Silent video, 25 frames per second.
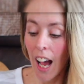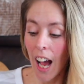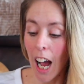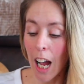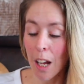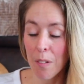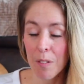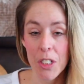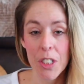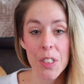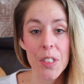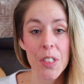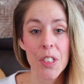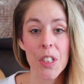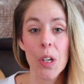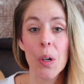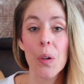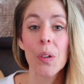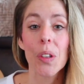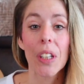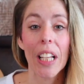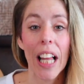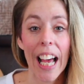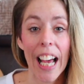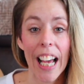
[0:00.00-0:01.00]
I'm just so
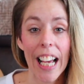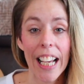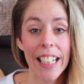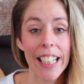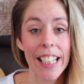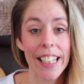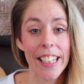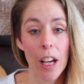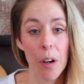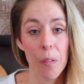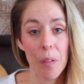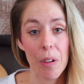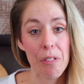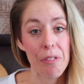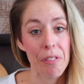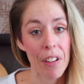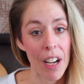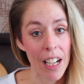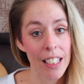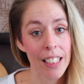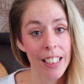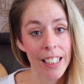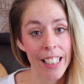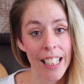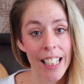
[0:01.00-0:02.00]
glad that we
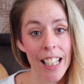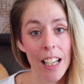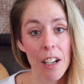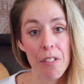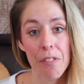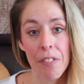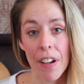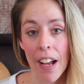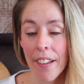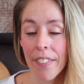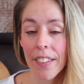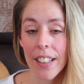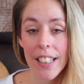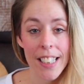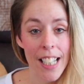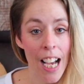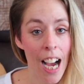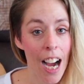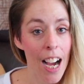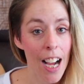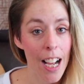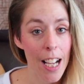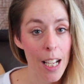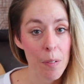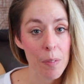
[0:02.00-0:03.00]
finally found the
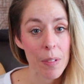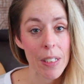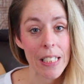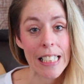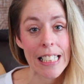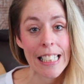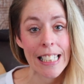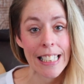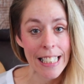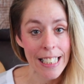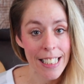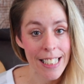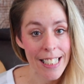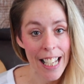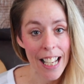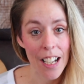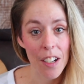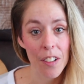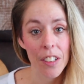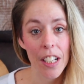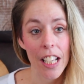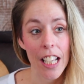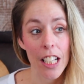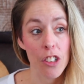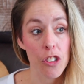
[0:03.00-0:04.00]
time to sit
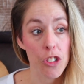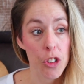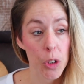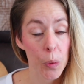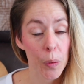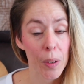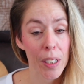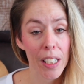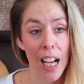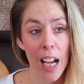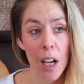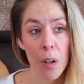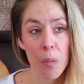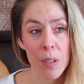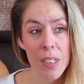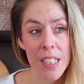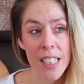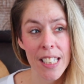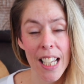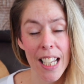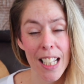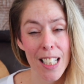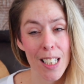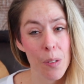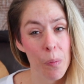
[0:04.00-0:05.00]
down and do it. I would
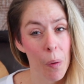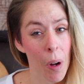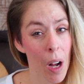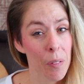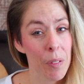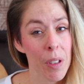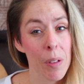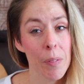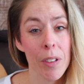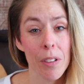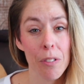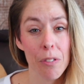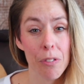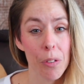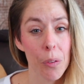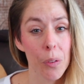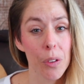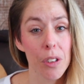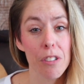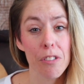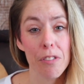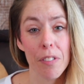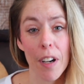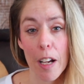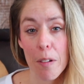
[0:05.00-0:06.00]
say it's probably been
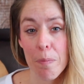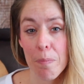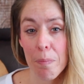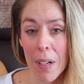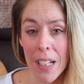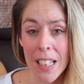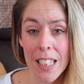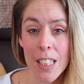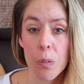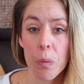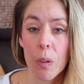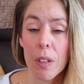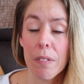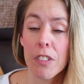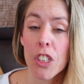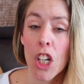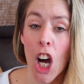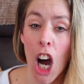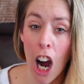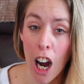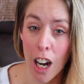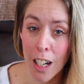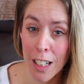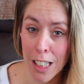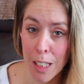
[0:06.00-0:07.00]
4 or 5 months we've
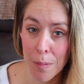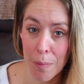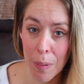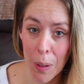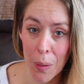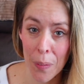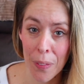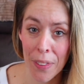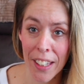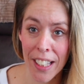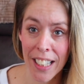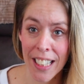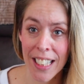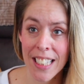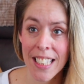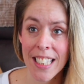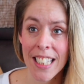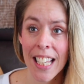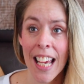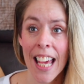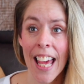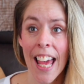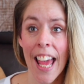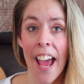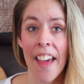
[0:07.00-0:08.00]
talked about this,
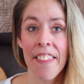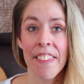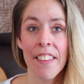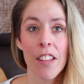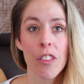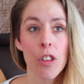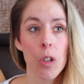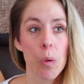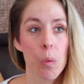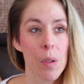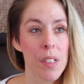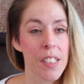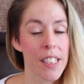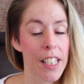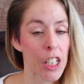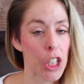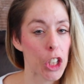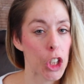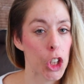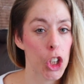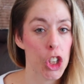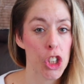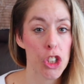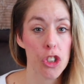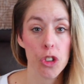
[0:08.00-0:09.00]
and then there was like a
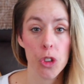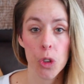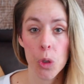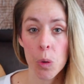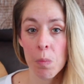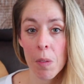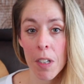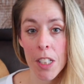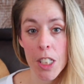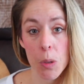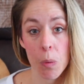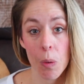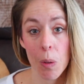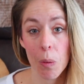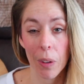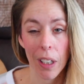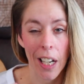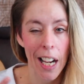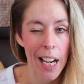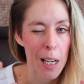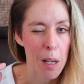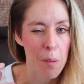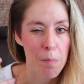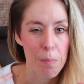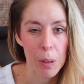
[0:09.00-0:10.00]
good 2 months we were
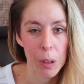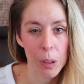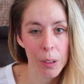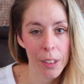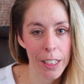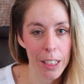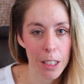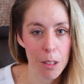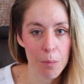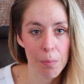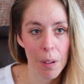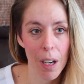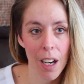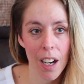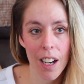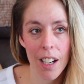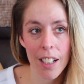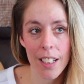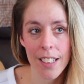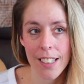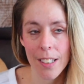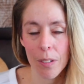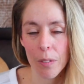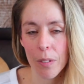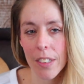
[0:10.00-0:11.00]
kind of building the
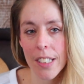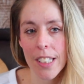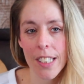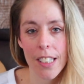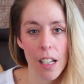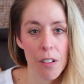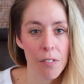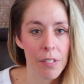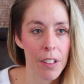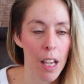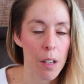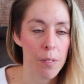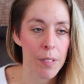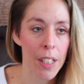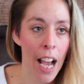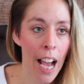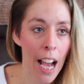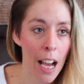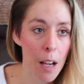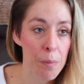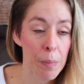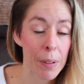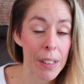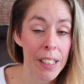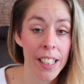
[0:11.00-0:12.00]
box and stuff kept
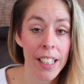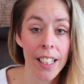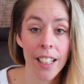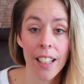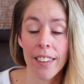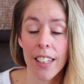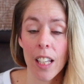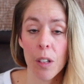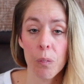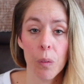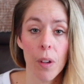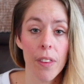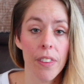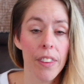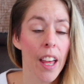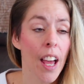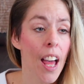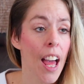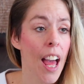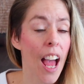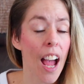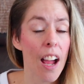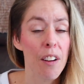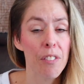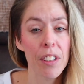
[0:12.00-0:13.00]
happening, and then with
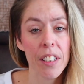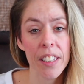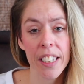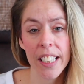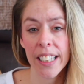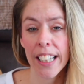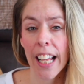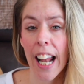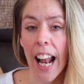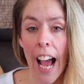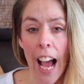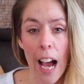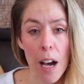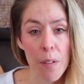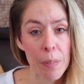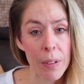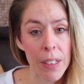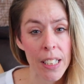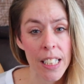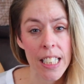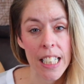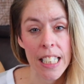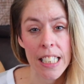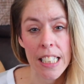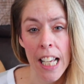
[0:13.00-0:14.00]
everything that
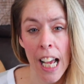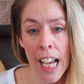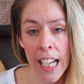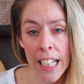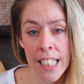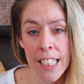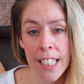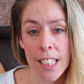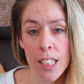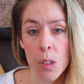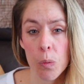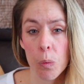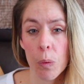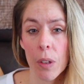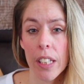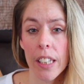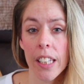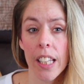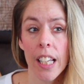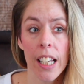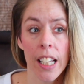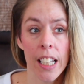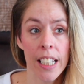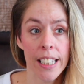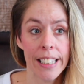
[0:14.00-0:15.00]
happened in Texas with
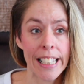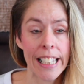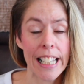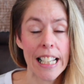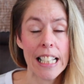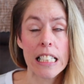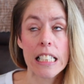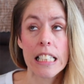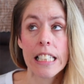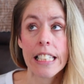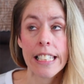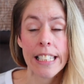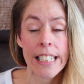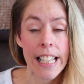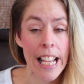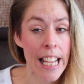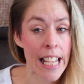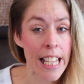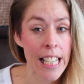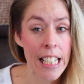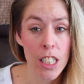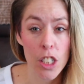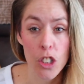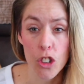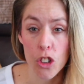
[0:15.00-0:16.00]
the
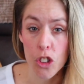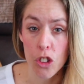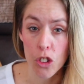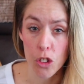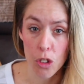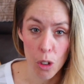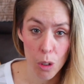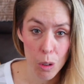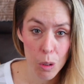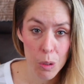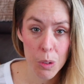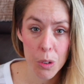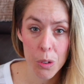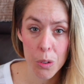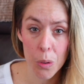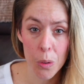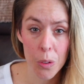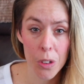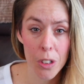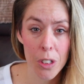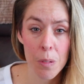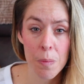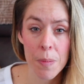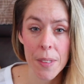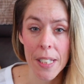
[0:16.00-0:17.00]
insane
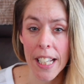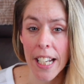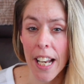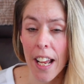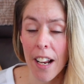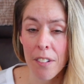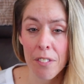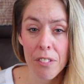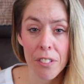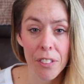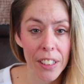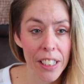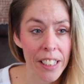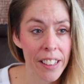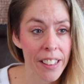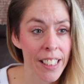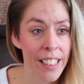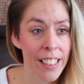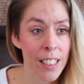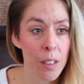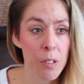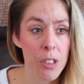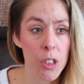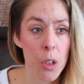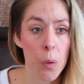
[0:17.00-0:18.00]
snowstorms and
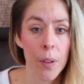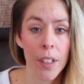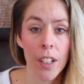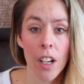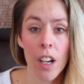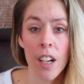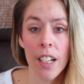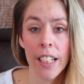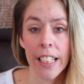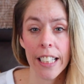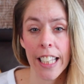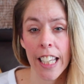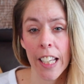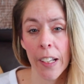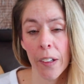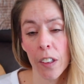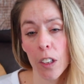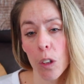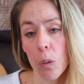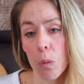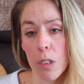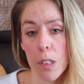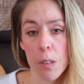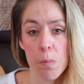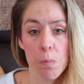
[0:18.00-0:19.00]
everything that was going on, and
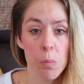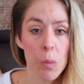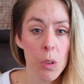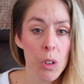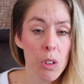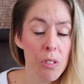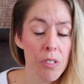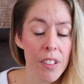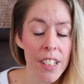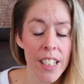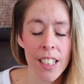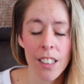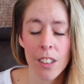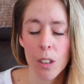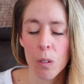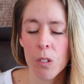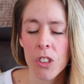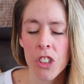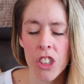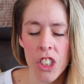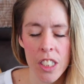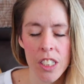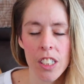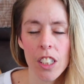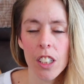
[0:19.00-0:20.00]
Kira was moving, there
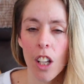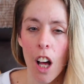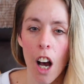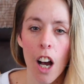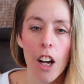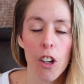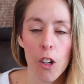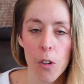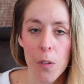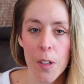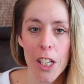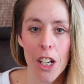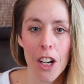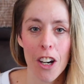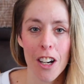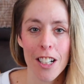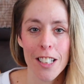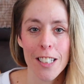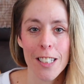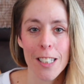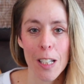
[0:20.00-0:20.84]
was just a lot going on.